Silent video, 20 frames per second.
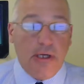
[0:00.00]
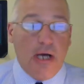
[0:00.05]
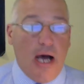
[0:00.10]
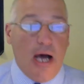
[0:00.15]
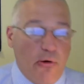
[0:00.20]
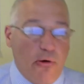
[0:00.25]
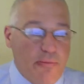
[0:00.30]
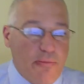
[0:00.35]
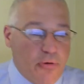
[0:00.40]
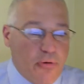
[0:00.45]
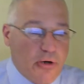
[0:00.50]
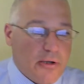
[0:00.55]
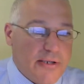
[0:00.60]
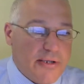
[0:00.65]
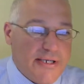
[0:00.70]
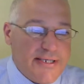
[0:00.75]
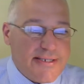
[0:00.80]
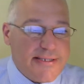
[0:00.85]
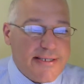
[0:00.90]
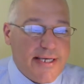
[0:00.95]
we put a
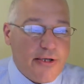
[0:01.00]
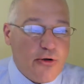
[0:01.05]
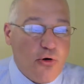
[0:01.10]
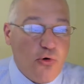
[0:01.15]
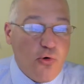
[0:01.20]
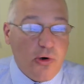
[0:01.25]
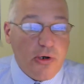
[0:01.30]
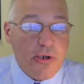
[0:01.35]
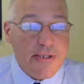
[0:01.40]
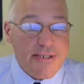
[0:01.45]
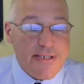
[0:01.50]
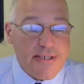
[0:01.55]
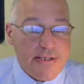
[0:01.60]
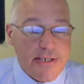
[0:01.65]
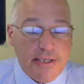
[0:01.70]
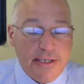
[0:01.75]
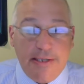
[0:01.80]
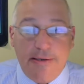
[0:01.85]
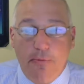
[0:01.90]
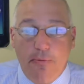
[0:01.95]
list in who can
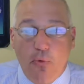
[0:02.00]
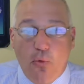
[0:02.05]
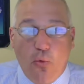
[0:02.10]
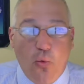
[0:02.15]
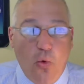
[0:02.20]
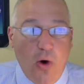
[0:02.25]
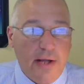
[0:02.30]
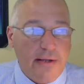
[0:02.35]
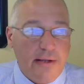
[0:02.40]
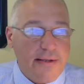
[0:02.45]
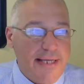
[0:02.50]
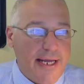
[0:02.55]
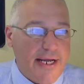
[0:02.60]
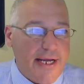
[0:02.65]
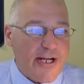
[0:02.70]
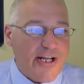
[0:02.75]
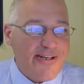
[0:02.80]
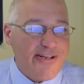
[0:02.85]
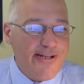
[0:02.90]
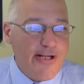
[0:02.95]
see what
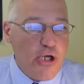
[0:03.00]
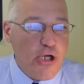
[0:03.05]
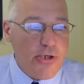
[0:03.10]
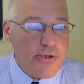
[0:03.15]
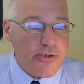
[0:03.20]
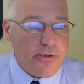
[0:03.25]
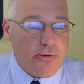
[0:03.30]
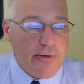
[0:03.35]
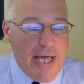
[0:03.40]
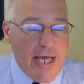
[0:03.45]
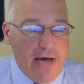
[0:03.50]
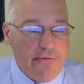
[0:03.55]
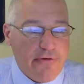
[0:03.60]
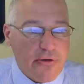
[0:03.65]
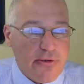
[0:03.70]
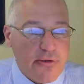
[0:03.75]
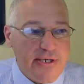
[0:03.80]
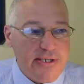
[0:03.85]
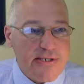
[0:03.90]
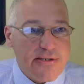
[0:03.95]
data. So we have a
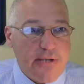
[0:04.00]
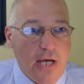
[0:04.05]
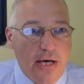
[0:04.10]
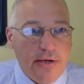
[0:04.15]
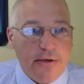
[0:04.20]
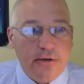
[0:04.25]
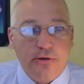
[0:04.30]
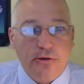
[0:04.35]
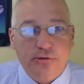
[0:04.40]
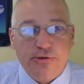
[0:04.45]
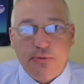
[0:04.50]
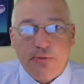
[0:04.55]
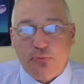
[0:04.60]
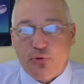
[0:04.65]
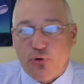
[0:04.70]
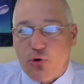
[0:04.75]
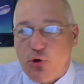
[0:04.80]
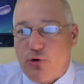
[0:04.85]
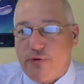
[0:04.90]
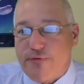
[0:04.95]
list on who's
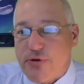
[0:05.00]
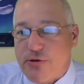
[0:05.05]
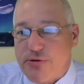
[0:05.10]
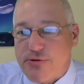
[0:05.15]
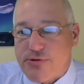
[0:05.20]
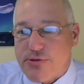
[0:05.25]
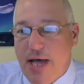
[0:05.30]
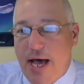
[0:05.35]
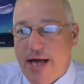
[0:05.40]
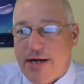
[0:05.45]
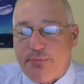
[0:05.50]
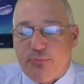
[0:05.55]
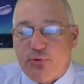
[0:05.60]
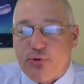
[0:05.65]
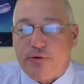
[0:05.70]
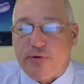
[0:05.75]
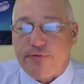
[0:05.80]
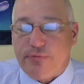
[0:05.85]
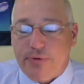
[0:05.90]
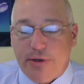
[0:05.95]
approved, who's not
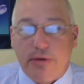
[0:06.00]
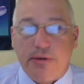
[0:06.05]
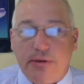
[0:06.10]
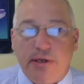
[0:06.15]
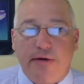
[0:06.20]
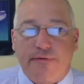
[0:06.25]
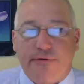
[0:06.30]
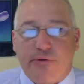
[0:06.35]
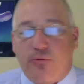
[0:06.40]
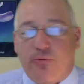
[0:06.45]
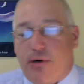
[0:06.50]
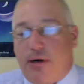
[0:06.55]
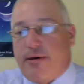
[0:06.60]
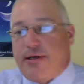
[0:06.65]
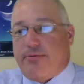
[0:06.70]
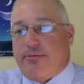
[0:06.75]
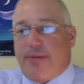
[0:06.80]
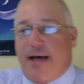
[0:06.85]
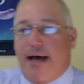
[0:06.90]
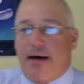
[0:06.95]
approved. We don't have to worry
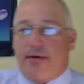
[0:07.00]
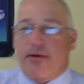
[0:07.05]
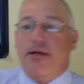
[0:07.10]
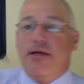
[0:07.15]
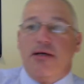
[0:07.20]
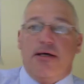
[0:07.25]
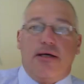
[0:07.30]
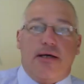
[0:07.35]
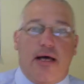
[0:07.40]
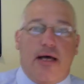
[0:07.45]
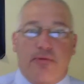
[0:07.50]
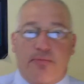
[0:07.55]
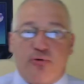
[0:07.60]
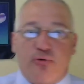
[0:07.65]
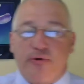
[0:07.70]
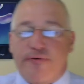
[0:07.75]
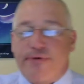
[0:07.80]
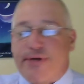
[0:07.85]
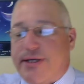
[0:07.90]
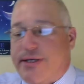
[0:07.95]
about
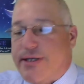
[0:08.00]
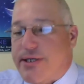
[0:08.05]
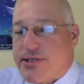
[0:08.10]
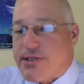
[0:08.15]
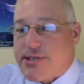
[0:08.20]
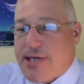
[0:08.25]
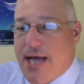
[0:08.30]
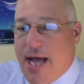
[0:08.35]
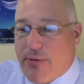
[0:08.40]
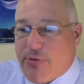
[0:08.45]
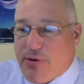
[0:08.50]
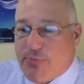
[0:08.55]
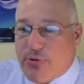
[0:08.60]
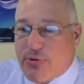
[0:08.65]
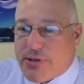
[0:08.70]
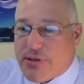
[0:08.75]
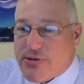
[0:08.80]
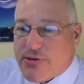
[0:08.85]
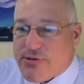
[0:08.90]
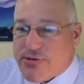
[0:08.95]
approving it each time. We
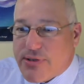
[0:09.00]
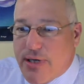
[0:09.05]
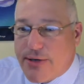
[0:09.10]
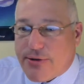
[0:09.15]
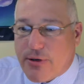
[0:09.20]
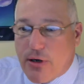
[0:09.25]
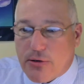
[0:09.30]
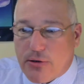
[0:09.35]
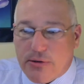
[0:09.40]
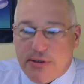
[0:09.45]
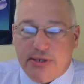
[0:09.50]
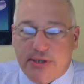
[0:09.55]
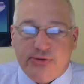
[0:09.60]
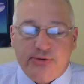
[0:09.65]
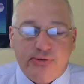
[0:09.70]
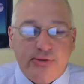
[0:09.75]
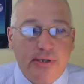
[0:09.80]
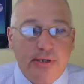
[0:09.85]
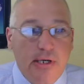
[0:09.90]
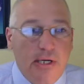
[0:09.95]
put this on our list.
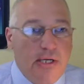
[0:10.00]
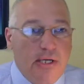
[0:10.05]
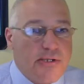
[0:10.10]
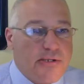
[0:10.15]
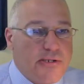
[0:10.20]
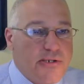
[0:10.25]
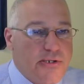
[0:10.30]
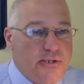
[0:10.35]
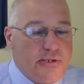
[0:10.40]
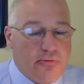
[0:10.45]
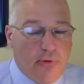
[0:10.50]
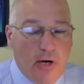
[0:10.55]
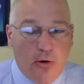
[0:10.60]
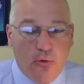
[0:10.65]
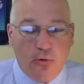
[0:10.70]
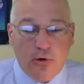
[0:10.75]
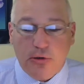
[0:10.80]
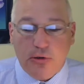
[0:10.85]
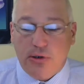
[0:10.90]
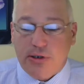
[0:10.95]
This is what
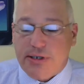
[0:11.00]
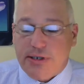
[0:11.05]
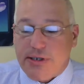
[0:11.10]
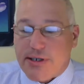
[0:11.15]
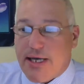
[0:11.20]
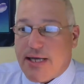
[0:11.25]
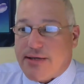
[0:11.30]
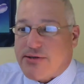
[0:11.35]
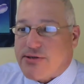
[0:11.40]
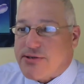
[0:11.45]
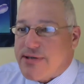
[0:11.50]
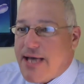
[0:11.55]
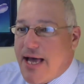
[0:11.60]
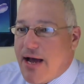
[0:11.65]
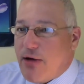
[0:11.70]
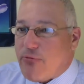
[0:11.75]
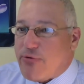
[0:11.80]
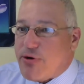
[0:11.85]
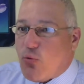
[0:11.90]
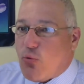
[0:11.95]
we're looking at. This is how
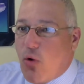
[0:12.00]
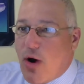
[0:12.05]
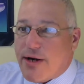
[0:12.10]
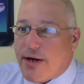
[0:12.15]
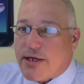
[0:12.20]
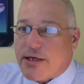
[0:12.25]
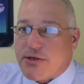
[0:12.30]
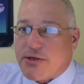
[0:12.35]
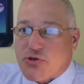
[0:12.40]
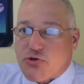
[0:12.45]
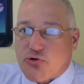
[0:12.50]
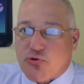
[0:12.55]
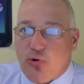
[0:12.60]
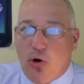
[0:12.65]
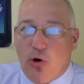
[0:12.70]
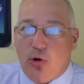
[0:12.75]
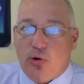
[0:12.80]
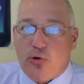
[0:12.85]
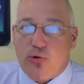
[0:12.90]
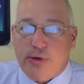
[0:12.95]
we want to
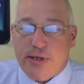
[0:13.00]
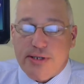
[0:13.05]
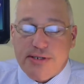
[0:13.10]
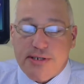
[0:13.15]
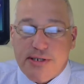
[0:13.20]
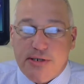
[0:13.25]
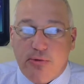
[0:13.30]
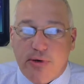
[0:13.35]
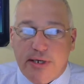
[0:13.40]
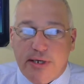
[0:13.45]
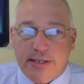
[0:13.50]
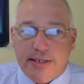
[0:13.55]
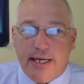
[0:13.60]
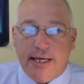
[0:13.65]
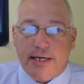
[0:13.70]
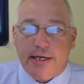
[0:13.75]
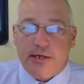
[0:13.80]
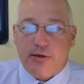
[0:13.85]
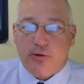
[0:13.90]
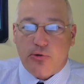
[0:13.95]
control who can see what
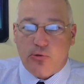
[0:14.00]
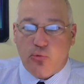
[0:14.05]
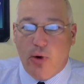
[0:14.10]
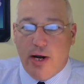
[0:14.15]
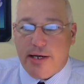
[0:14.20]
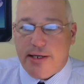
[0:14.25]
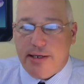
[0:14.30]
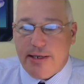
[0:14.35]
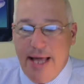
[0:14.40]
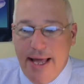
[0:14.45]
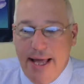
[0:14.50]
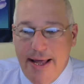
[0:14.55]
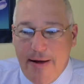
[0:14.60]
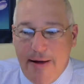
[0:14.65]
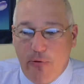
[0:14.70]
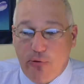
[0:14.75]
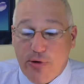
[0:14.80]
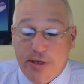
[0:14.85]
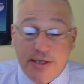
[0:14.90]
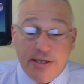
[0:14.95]
data, when, and how.
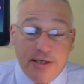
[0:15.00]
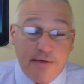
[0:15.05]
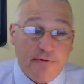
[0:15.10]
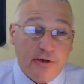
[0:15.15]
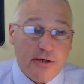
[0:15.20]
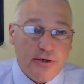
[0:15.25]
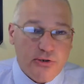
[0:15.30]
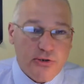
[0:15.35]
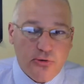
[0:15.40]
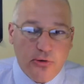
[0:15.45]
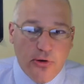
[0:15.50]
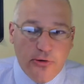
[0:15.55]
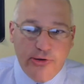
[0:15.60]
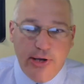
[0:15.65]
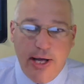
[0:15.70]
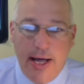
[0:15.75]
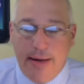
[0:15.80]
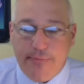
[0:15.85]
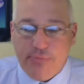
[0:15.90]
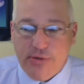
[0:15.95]
We can even control
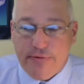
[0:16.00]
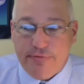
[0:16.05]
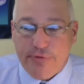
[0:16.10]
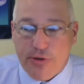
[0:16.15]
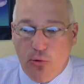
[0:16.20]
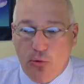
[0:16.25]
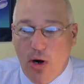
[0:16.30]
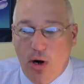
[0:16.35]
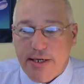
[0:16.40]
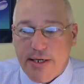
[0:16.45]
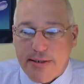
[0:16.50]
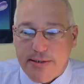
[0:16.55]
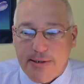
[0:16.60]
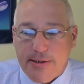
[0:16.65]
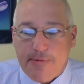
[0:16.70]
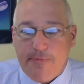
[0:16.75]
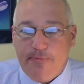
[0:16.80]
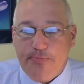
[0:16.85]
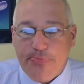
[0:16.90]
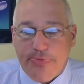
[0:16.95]
times if we wanted to.
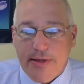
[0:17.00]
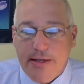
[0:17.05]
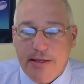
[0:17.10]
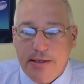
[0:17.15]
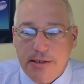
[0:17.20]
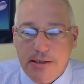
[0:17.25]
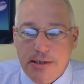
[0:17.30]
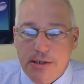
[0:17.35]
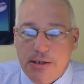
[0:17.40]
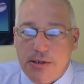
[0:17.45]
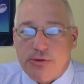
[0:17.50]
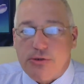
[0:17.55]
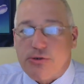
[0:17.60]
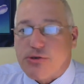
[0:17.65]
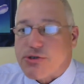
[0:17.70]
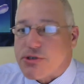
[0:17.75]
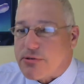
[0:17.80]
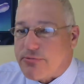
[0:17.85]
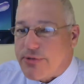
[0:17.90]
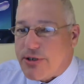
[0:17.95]

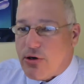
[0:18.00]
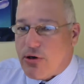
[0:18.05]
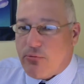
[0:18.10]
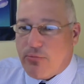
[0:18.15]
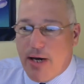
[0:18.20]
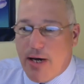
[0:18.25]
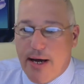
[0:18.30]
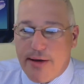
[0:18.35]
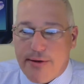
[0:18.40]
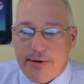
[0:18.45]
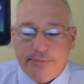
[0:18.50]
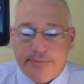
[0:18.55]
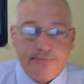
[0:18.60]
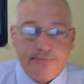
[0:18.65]
Usually we don't bother.